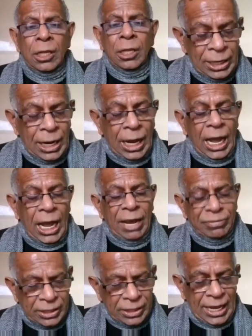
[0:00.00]
Well,
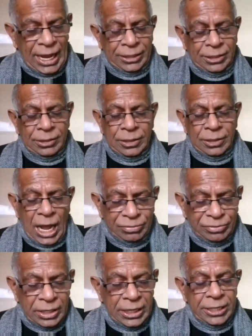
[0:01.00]
after that,
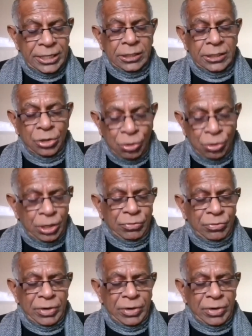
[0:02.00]
after getting the note